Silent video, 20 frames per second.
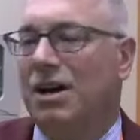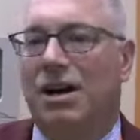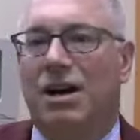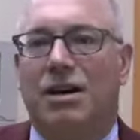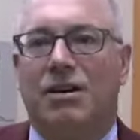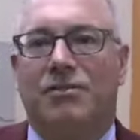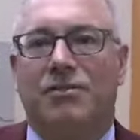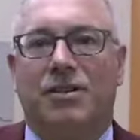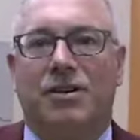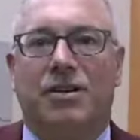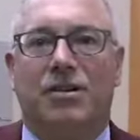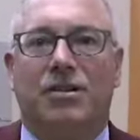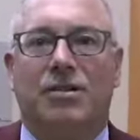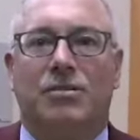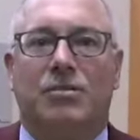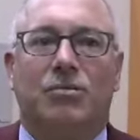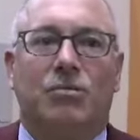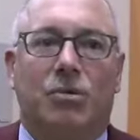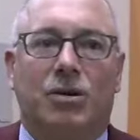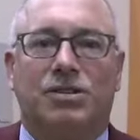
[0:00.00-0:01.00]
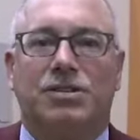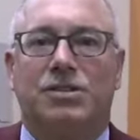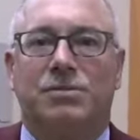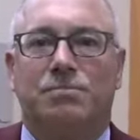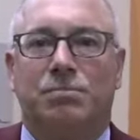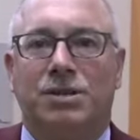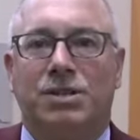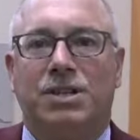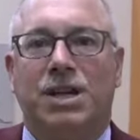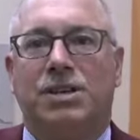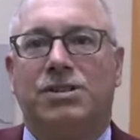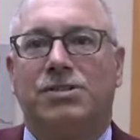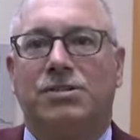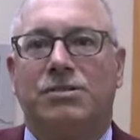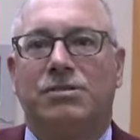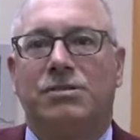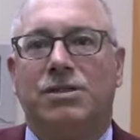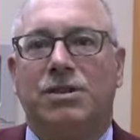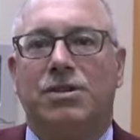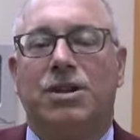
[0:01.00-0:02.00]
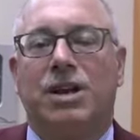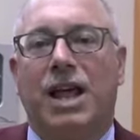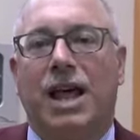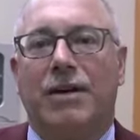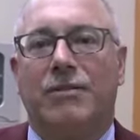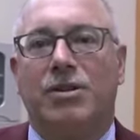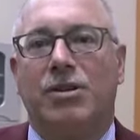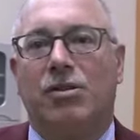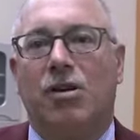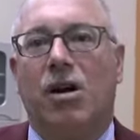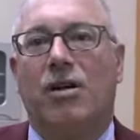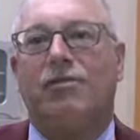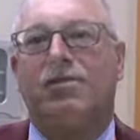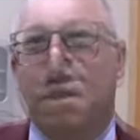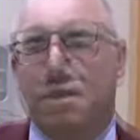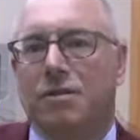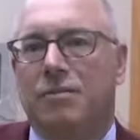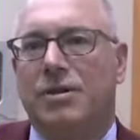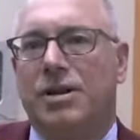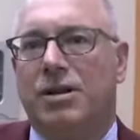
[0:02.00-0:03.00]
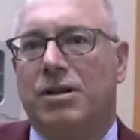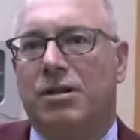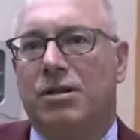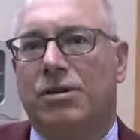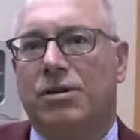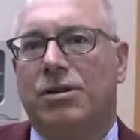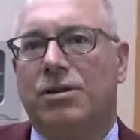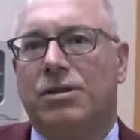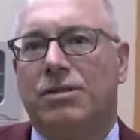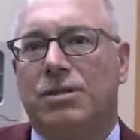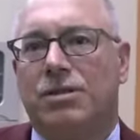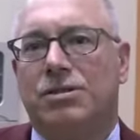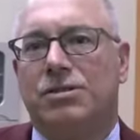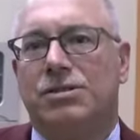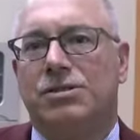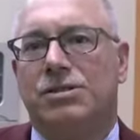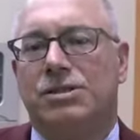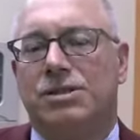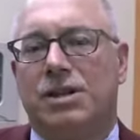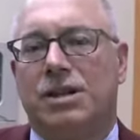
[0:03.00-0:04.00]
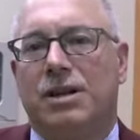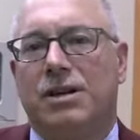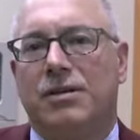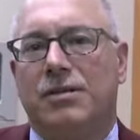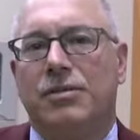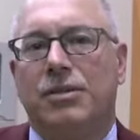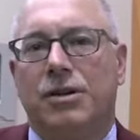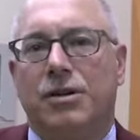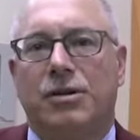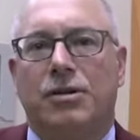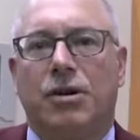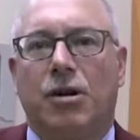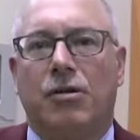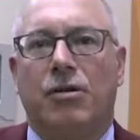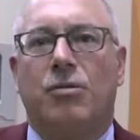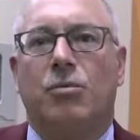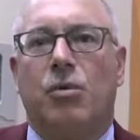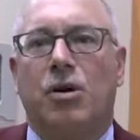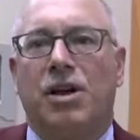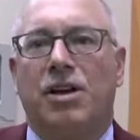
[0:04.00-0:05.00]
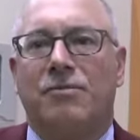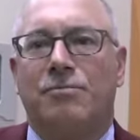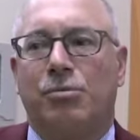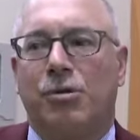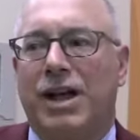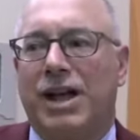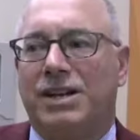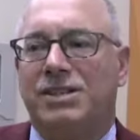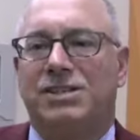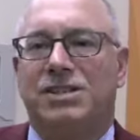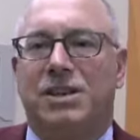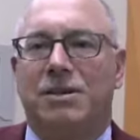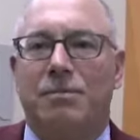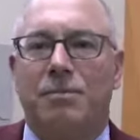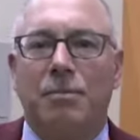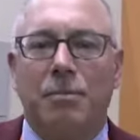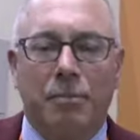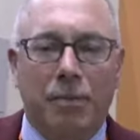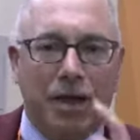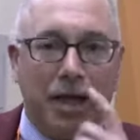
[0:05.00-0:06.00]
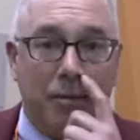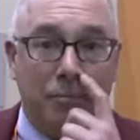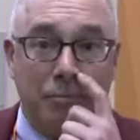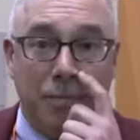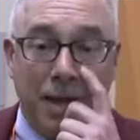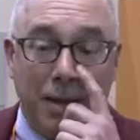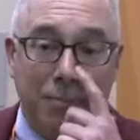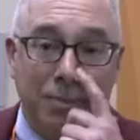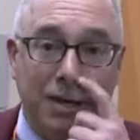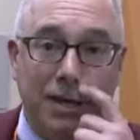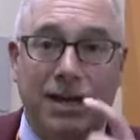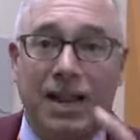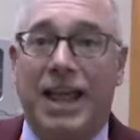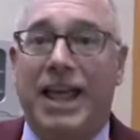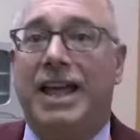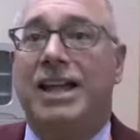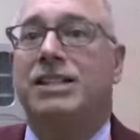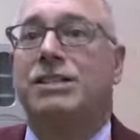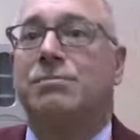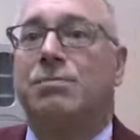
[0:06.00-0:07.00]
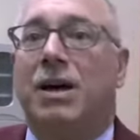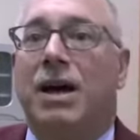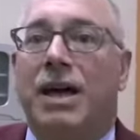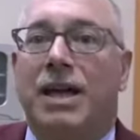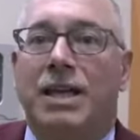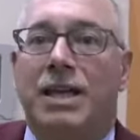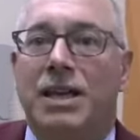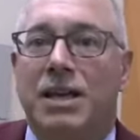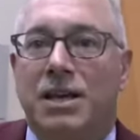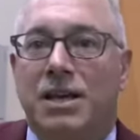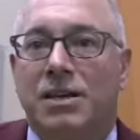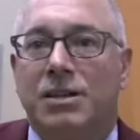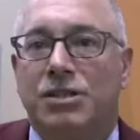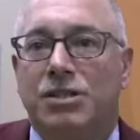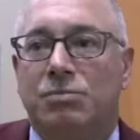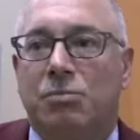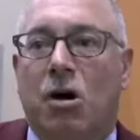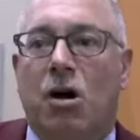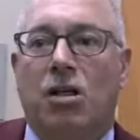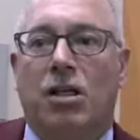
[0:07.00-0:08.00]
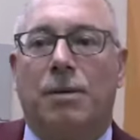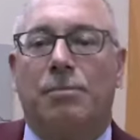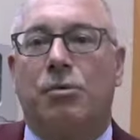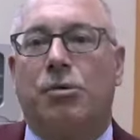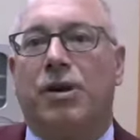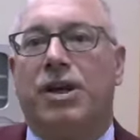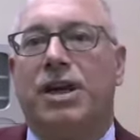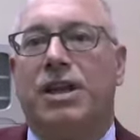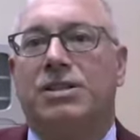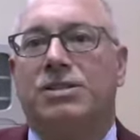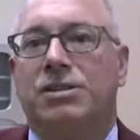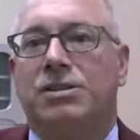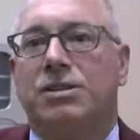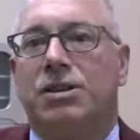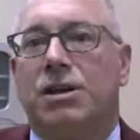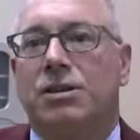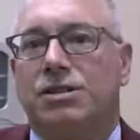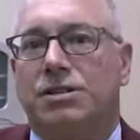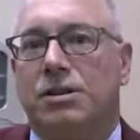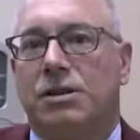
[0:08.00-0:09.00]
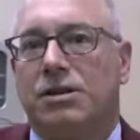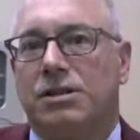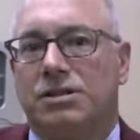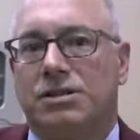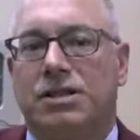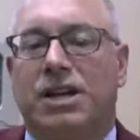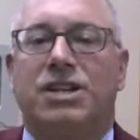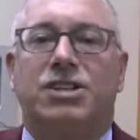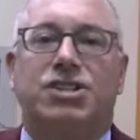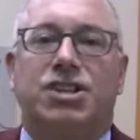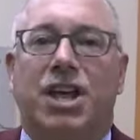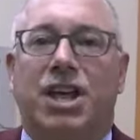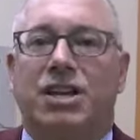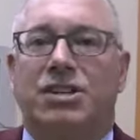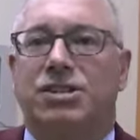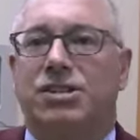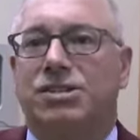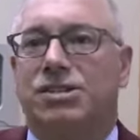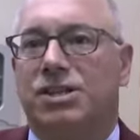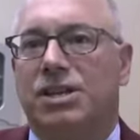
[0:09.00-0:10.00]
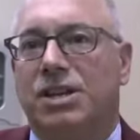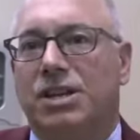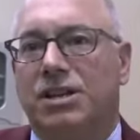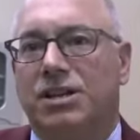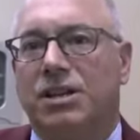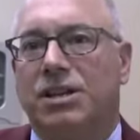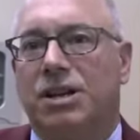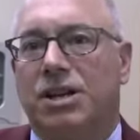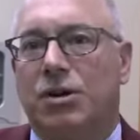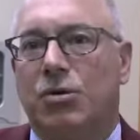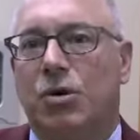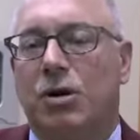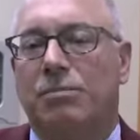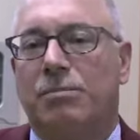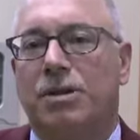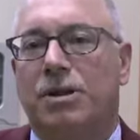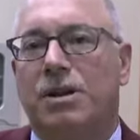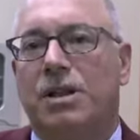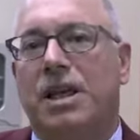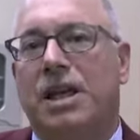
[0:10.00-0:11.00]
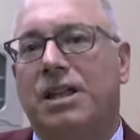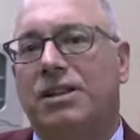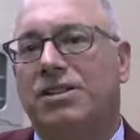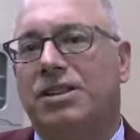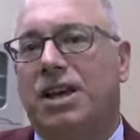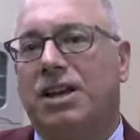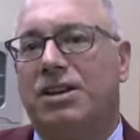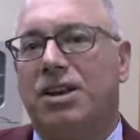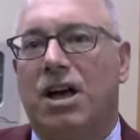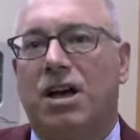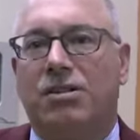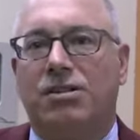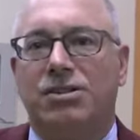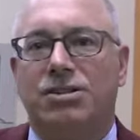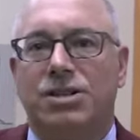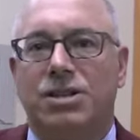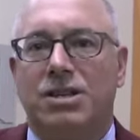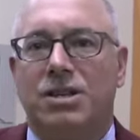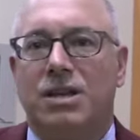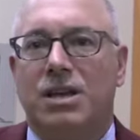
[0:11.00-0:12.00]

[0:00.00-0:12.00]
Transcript: of what's potential you can have in your office. You'll be able to learn that their current way of practicing may be enhanced by small upgrades and slight changes in equipment and technology,